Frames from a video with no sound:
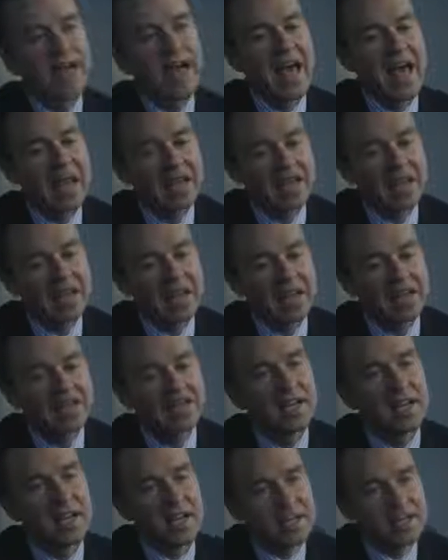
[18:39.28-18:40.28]
handle
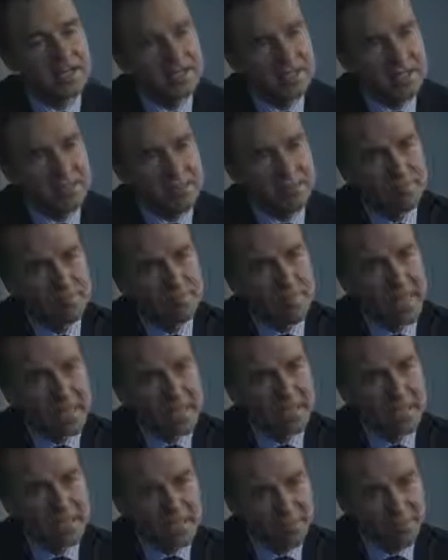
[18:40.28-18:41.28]
on the latest
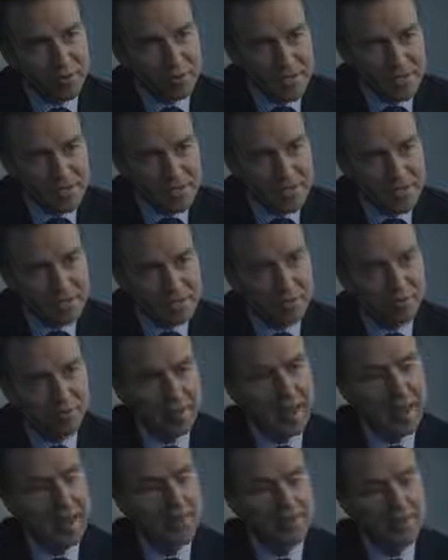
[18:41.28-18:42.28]
medical information that's
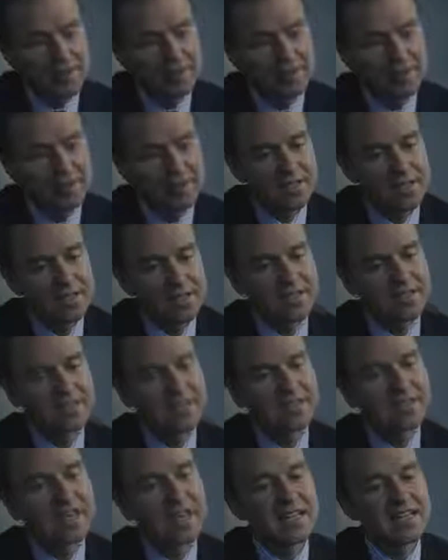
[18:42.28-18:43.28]
coming out, in
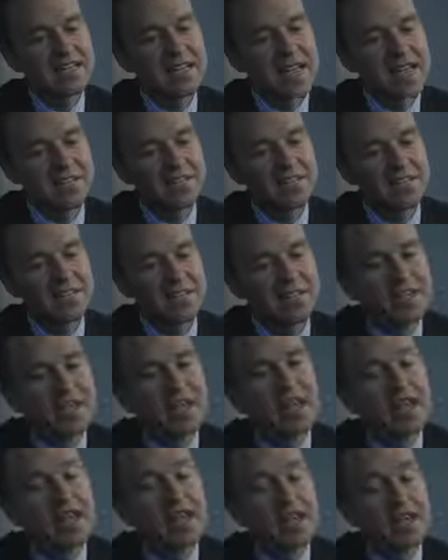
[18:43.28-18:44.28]
this case cancer,
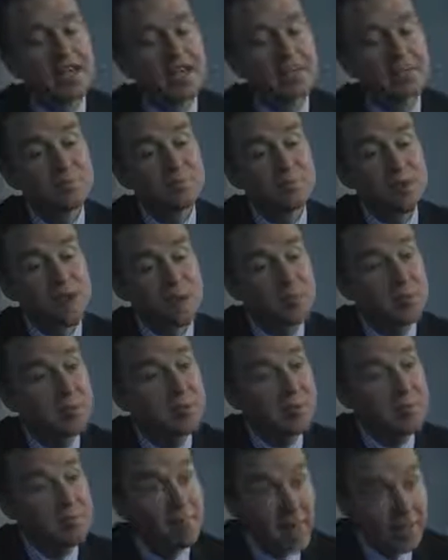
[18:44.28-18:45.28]
is
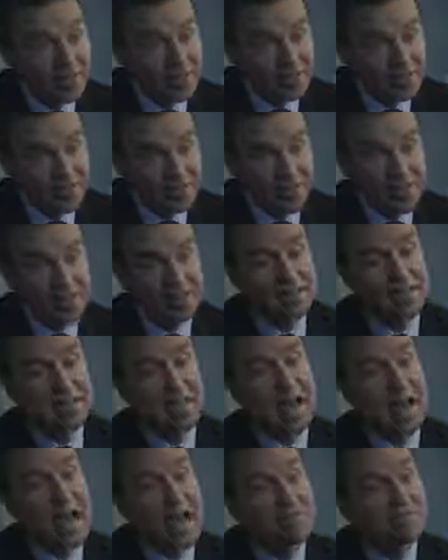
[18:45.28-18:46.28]
probably better than
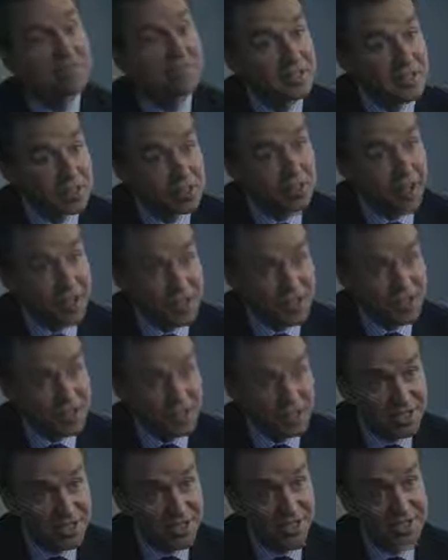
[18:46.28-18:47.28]
the average
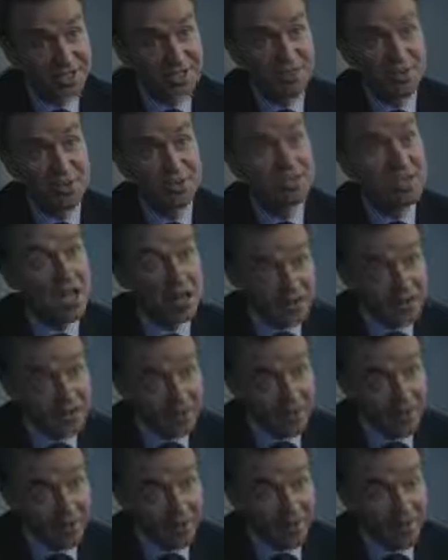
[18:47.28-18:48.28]
patient who's not in
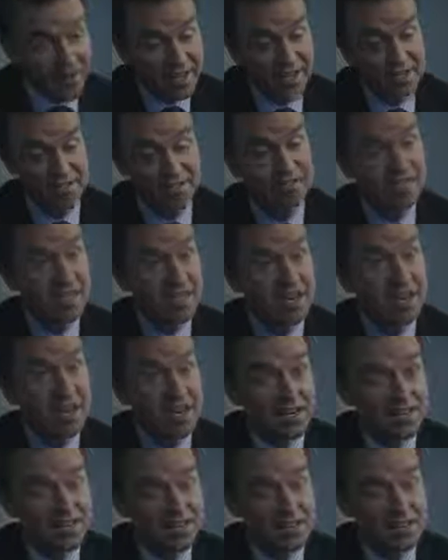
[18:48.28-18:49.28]
America, in
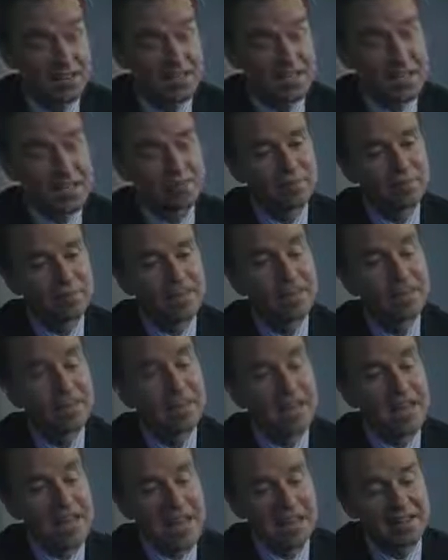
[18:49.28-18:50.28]
Ireland, for example. I
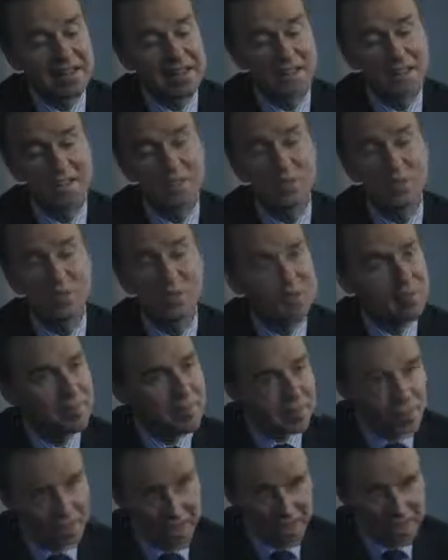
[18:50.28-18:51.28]
mean, again, that's a
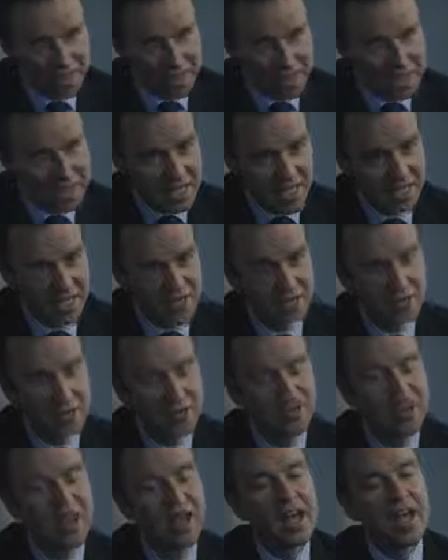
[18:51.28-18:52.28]
sweeping generalization,
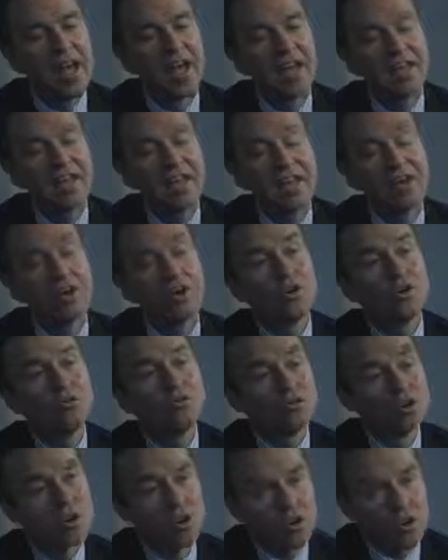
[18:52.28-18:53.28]
but I think
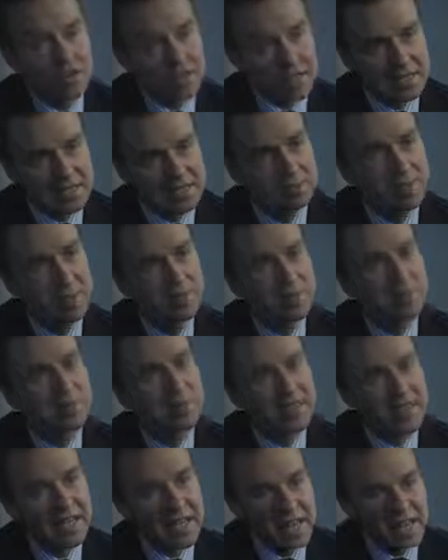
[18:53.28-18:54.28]
overall that's
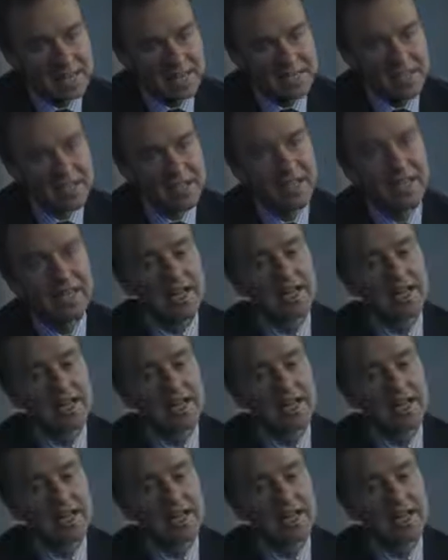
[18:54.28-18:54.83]
probably the case.